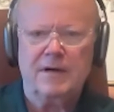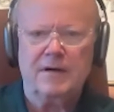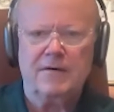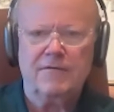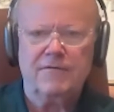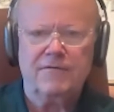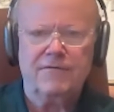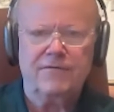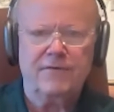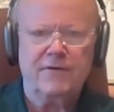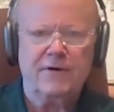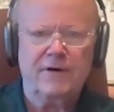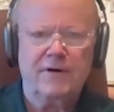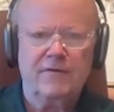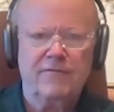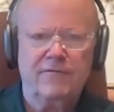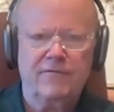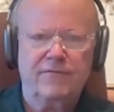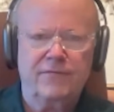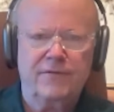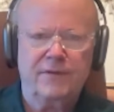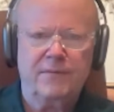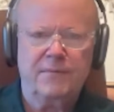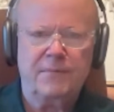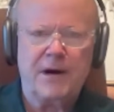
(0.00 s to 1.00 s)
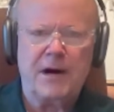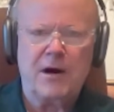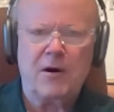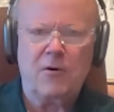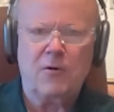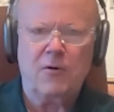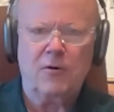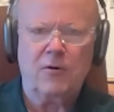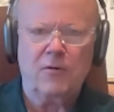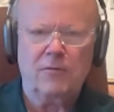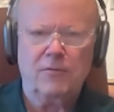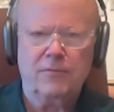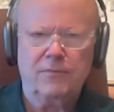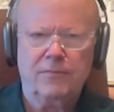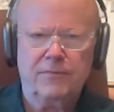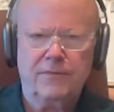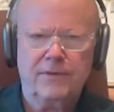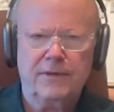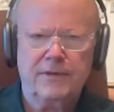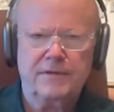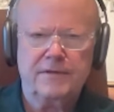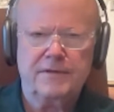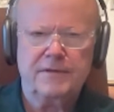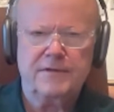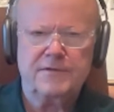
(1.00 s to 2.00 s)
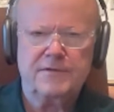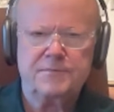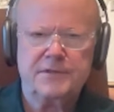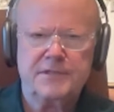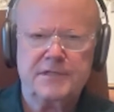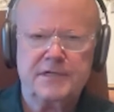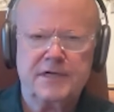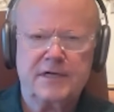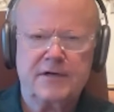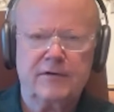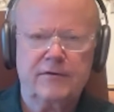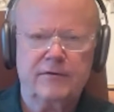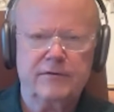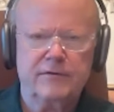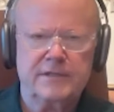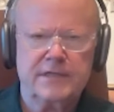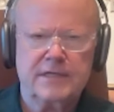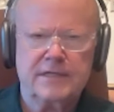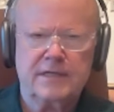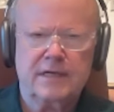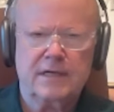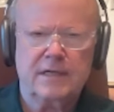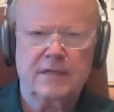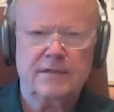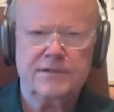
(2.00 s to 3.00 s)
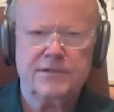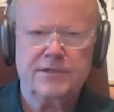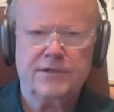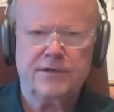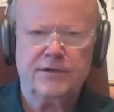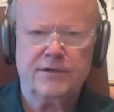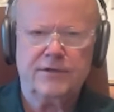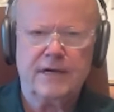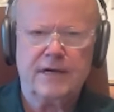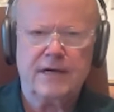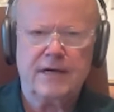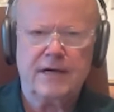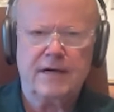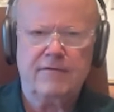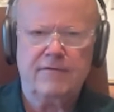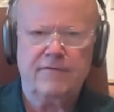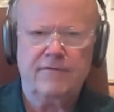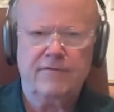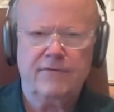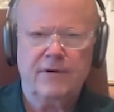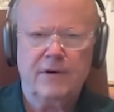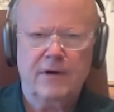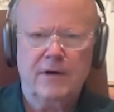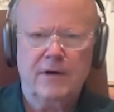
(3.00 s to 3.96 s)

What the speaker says: of the power that this particular technology could have?